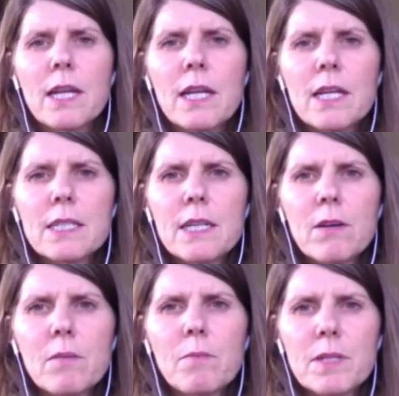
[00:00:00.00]
Is there
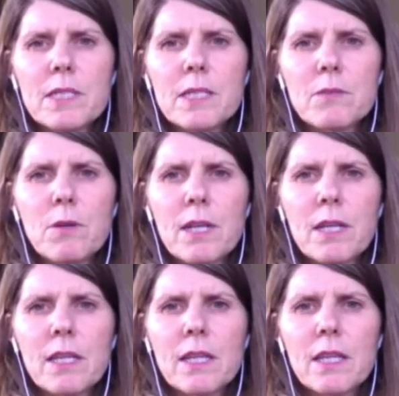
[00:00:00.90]
a business
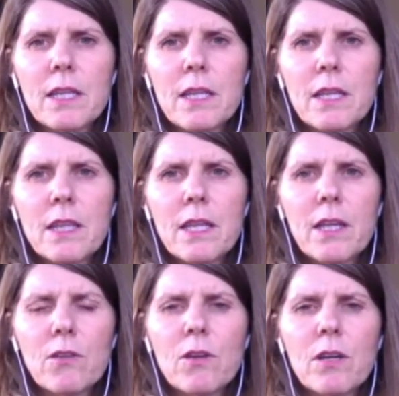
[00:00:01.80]
one that
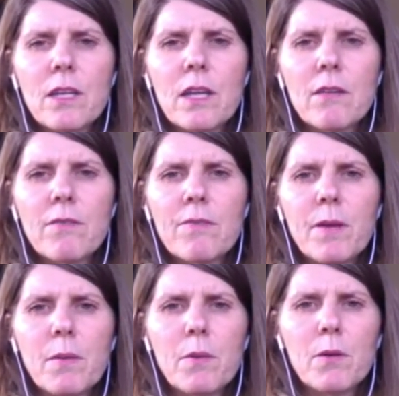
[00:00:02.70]
you could give
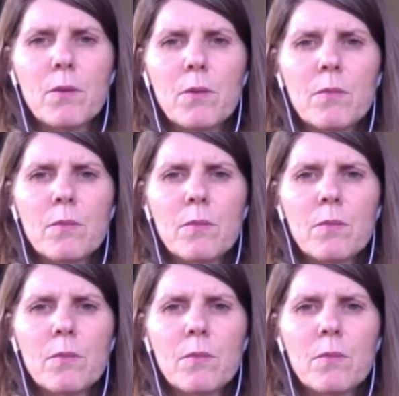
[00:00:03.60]
people?